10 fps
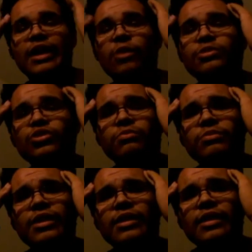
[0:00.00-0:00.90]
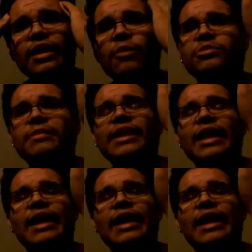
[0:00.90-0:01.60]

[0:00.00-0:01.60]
it helps me